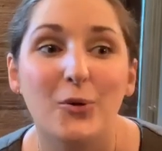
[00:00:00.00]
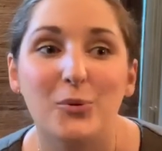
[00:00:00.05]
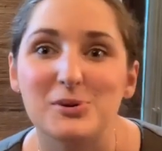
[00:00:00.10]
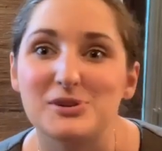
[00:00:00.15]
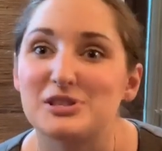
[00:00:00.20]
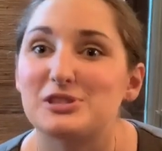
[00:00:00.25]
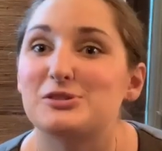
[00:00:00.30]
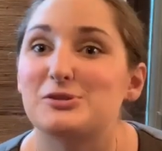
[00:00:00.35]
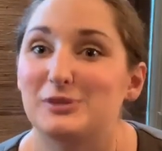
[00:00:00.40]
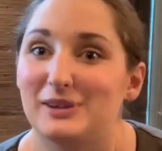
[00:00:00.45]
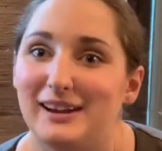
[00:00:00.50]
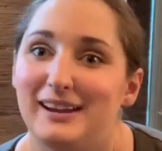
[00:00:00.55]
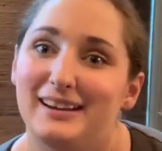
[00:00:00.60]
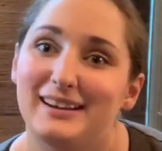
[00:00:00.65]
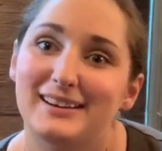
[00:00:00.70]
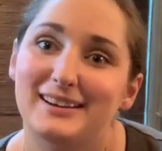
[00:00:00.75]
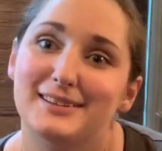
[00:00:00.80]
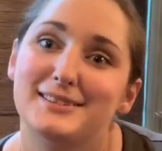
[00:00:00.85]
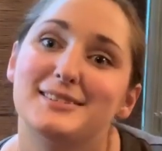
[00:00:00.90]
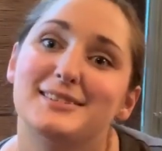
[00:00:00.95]
which is
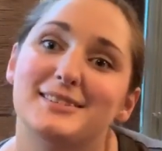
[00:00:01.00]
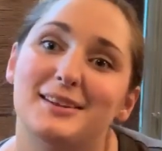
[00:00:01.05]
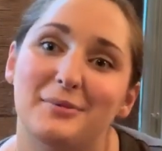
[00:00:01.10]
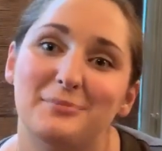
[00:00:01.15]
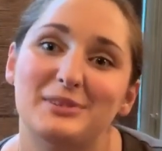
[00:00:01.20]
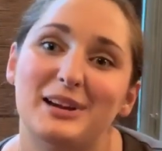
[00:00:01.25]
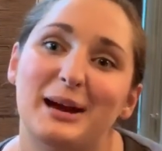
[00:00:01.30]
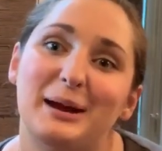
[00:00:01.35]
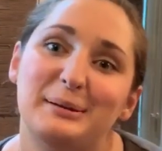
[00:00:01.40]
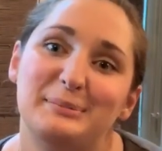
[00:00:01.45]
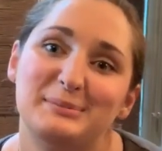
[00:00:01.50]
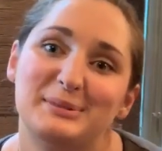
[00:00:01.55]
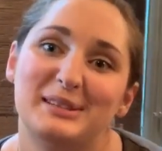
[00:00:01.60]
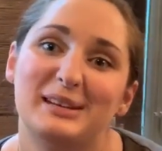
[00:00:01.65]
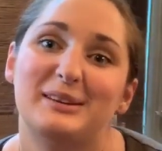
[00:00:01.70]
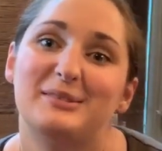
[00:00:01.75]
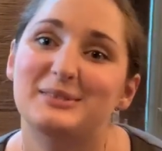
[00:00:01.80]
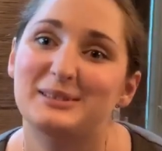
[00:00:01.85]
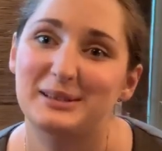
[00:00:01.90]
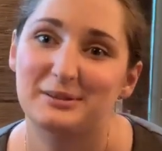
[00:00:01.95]
great because sometimes,
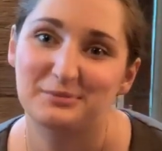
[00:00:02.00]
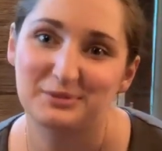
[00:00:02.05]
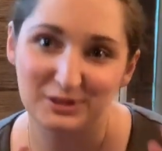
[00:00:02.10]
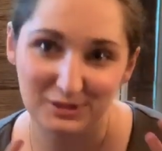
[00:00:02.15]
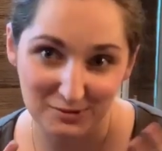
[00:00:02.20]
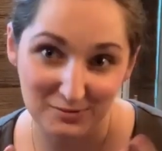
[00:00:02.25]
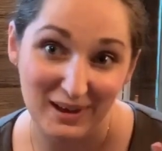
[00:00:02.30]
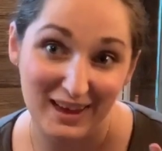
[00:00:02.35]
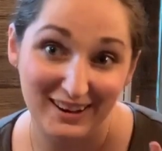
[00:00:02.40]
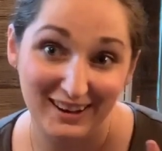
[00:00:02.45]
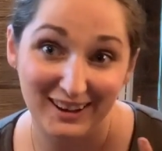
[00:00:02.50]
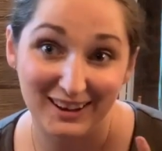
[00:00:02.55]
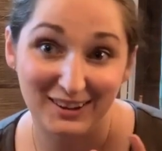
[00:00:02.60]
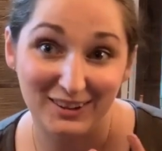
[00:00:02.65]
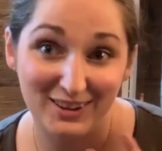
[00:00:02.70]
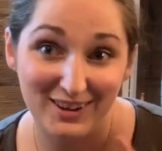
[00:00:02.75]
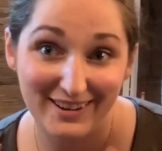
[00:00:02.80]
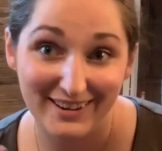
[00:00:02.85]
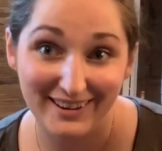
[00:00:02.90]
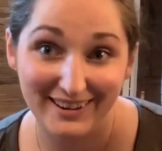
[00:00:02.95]
like, when I'm sweating a
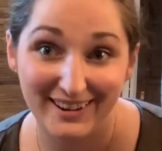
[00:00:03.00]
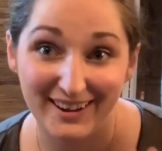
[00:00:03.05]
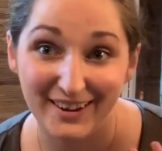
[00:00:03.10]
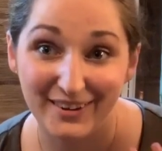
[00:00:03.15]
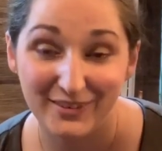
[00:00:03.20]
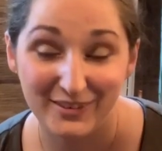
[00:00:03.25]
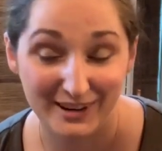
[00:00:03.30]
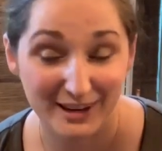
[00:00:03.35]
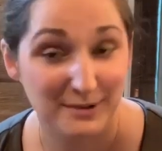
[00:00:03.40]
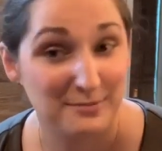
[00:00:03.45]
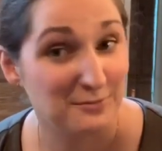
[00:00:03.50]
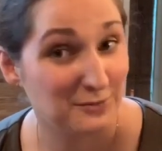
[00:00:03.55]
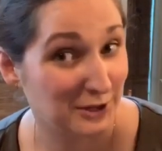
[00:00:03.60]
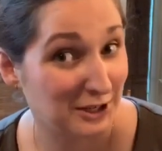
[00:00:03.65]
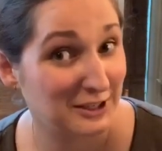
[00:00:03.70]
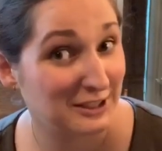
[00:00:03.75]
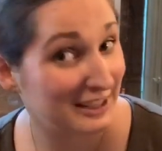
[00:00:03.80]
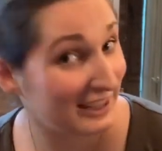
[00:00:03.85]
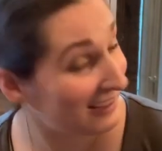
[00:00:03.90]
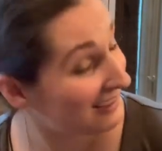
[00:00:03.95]
lot, when I'm
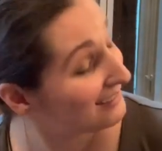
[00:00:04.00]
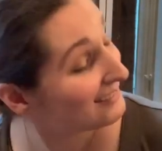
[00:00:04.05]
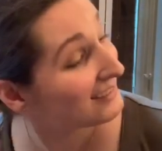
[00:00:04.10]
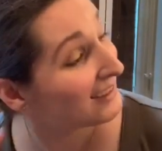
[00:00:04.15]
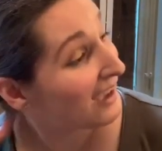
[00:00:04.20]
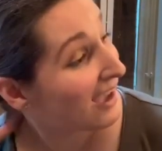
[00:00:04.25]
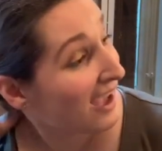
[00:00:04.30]
working,